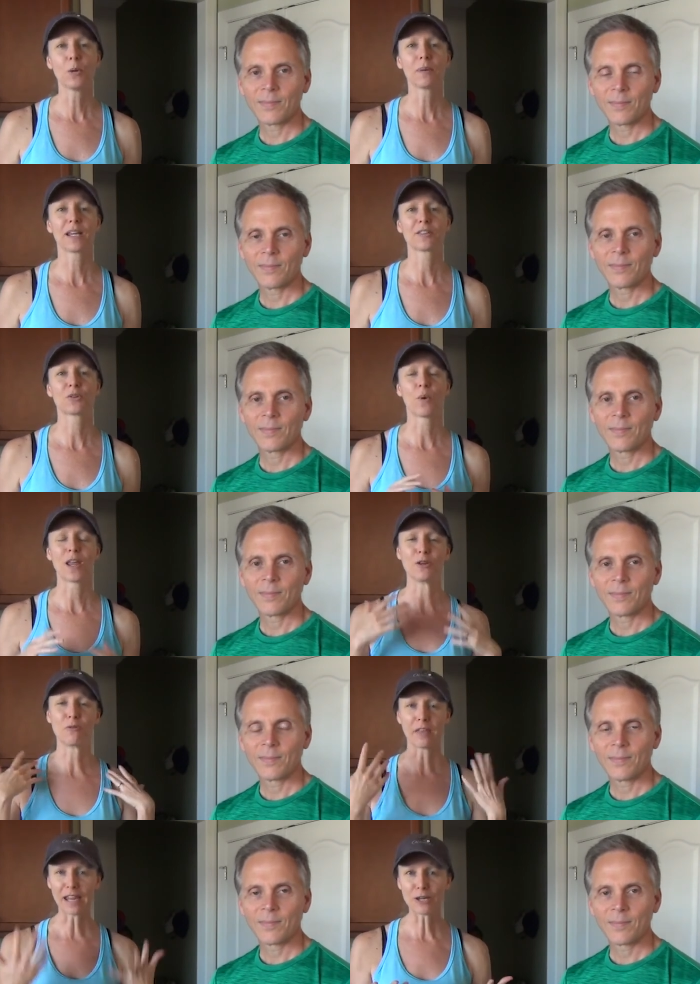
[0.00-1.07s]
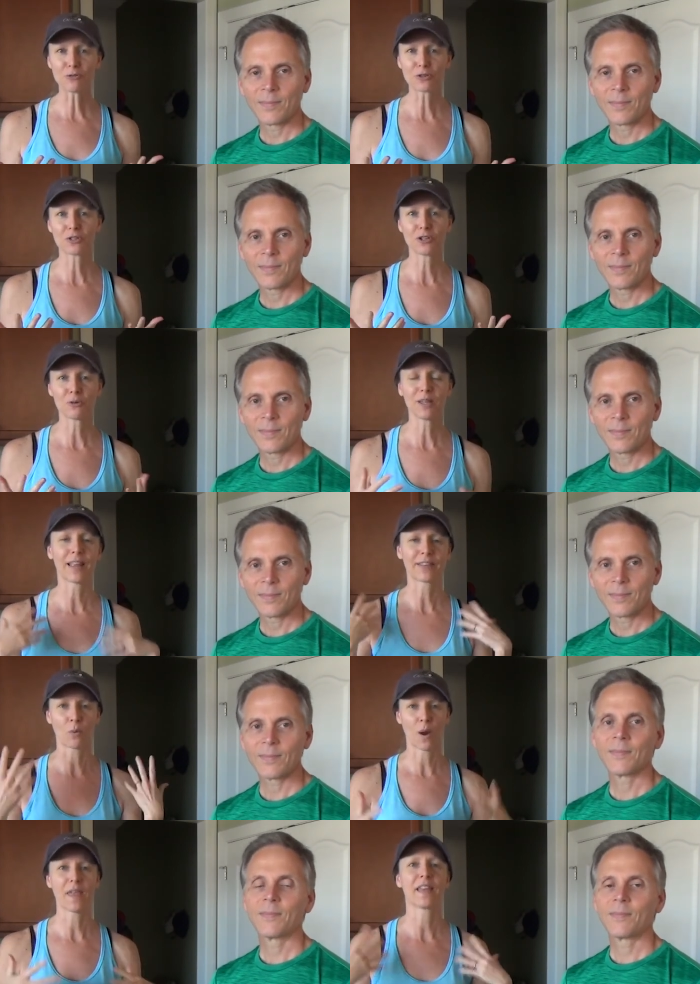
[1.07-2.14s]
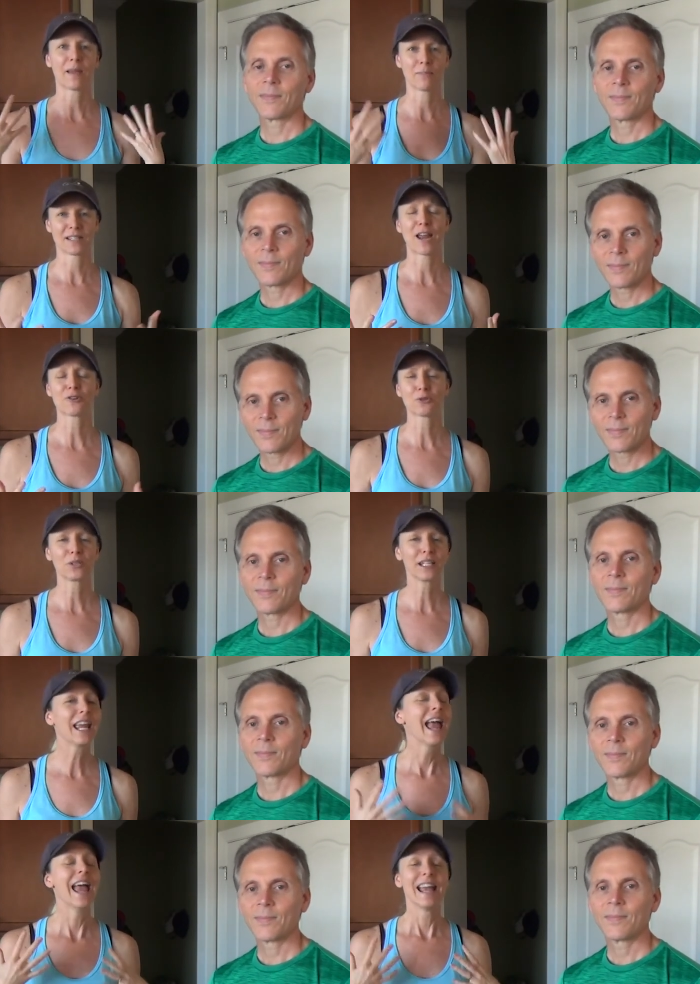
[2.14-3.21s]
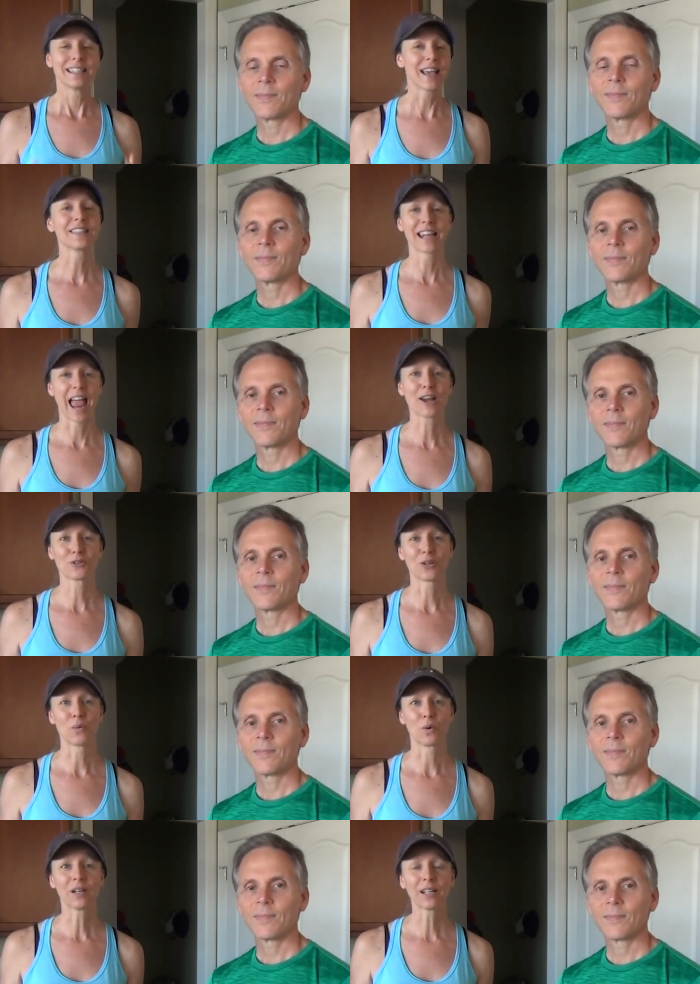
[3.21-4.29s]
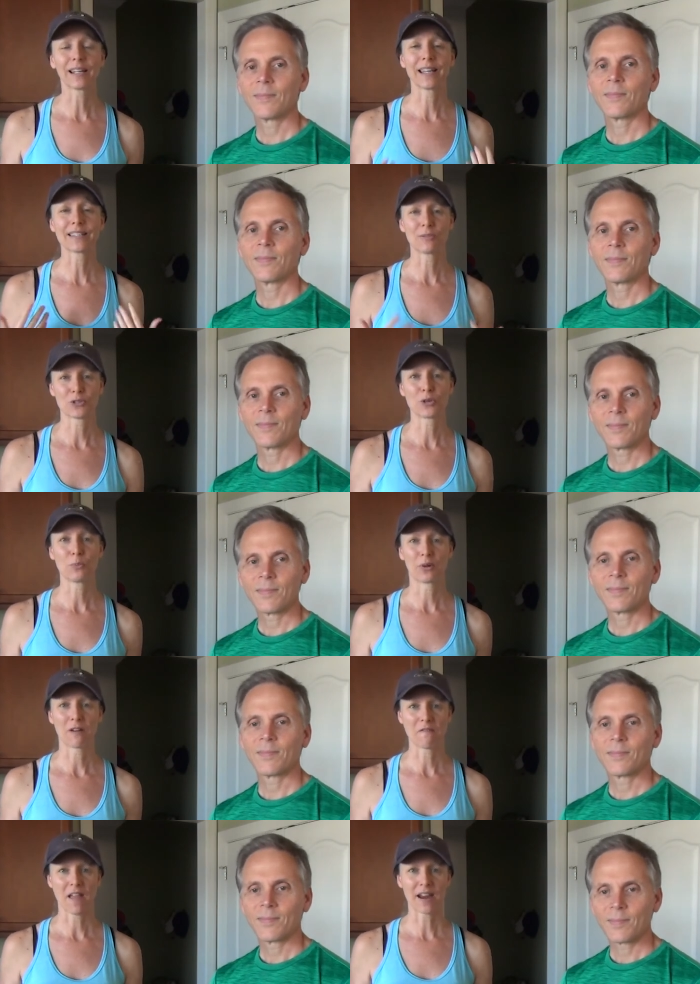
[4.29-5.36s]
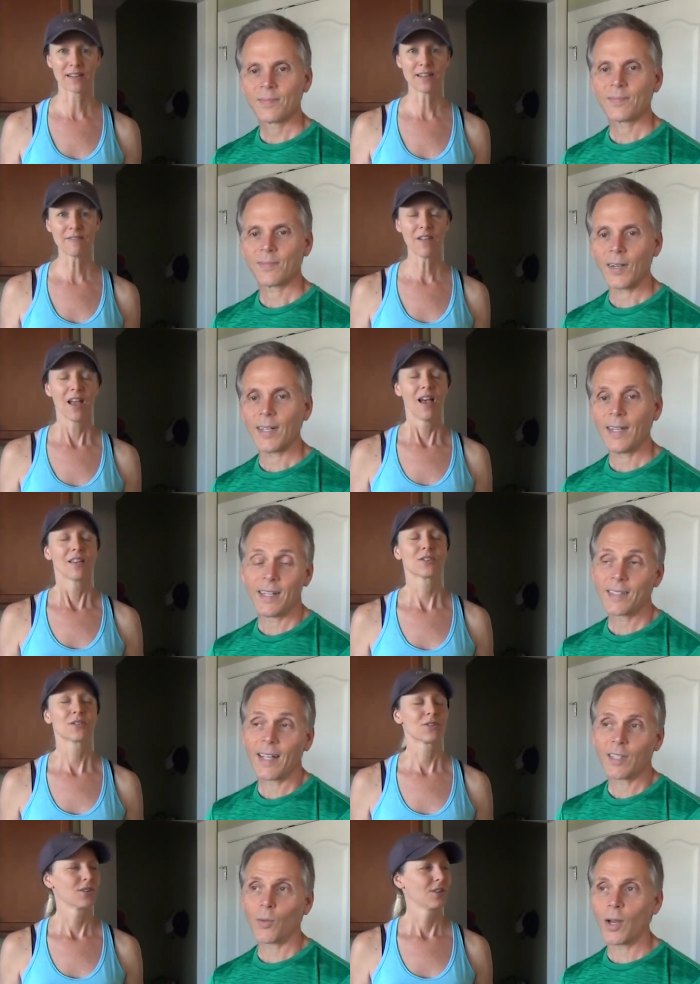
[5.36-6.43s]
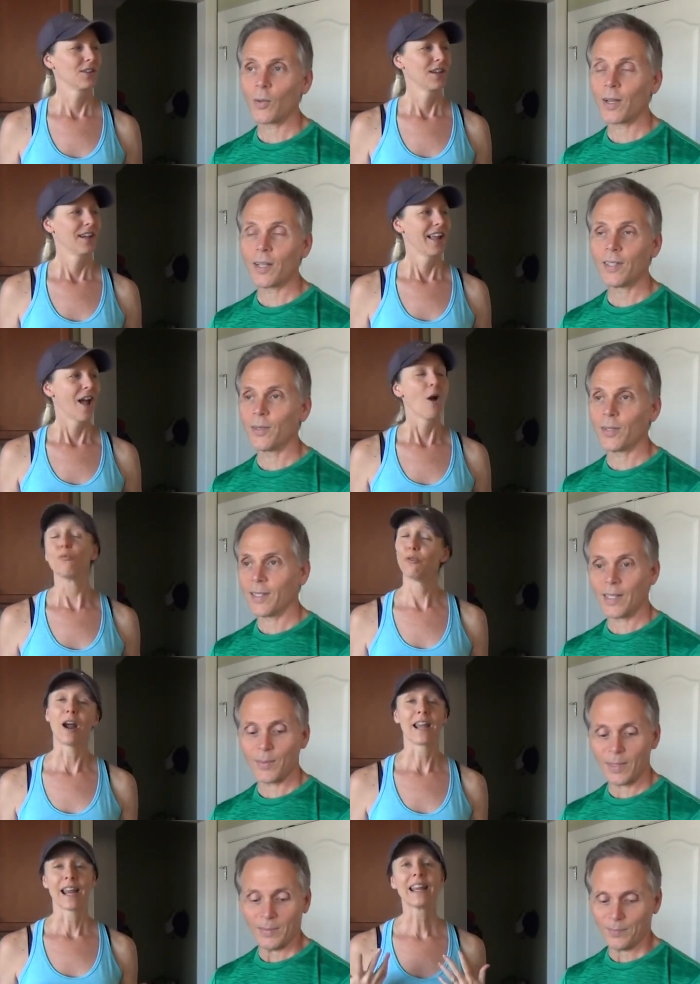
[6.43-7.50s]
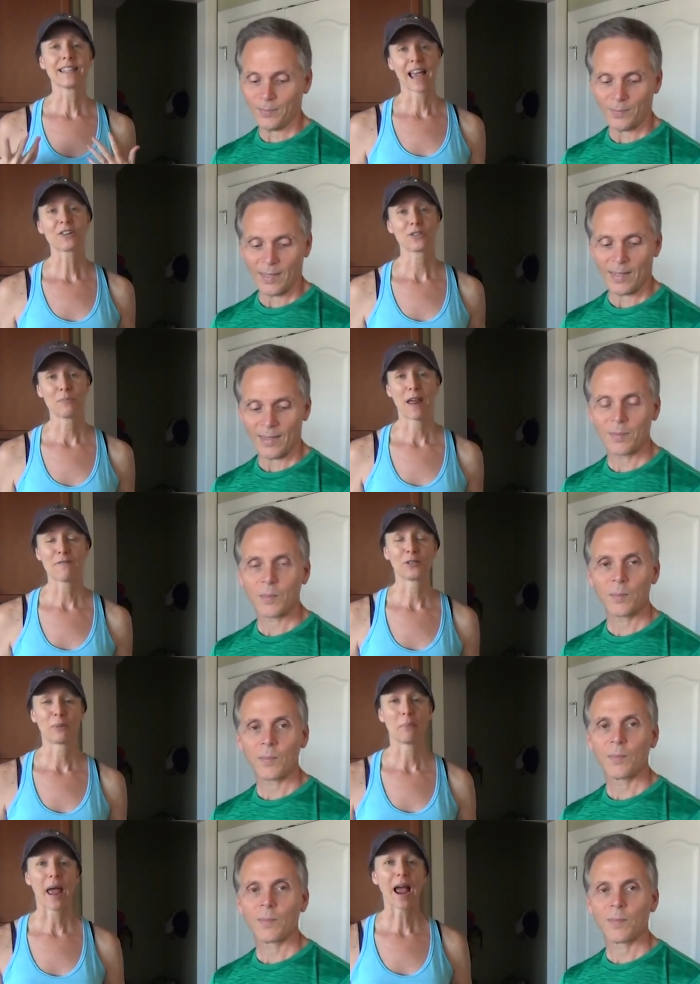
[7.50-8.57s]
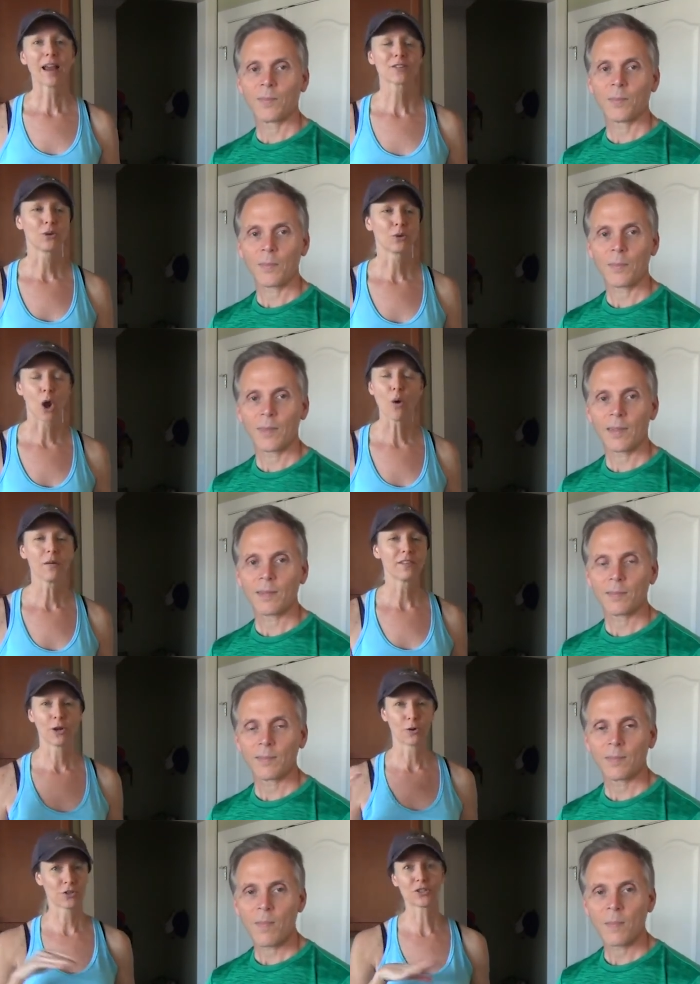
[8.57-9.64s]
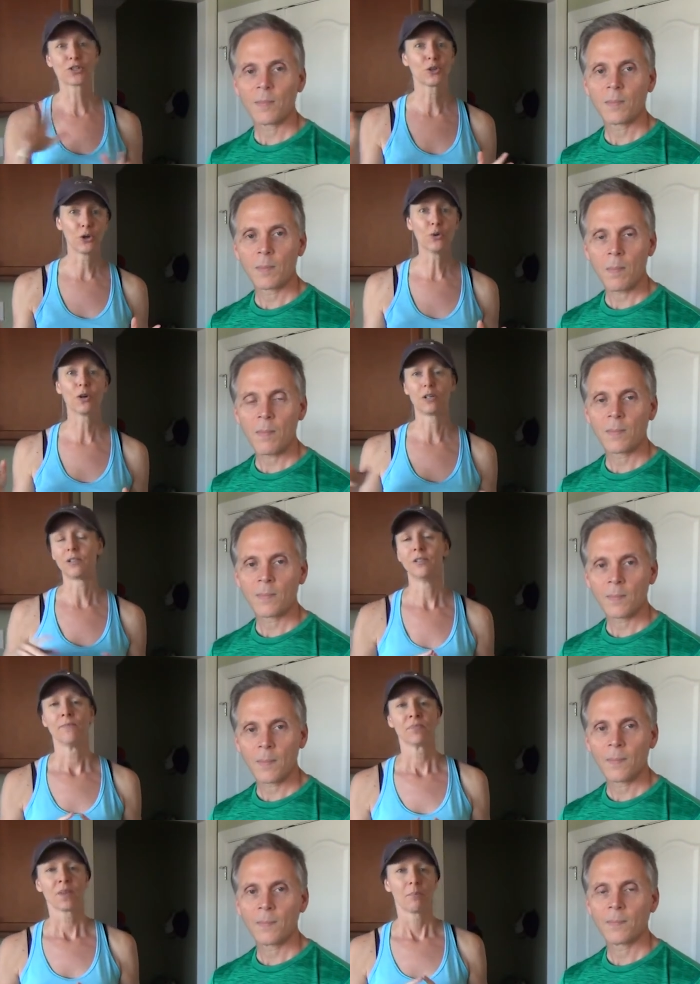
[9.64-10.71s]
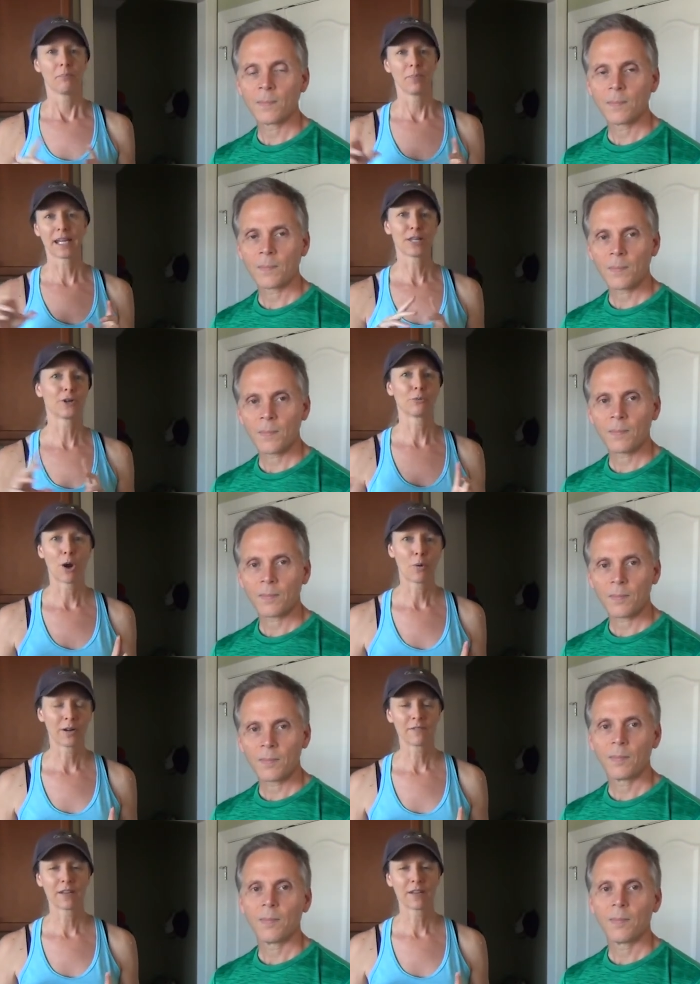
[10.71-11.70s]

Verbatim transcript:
Speaker 1: it because the way you think you should do it, like the way that comes naturally, doesn't actually work and isn't super effective. Right.
Speaker 2: And it's not the right way to do it.
Speaker 1: Right, and it's actually bad for your back. So go and you know just Google beginner rowing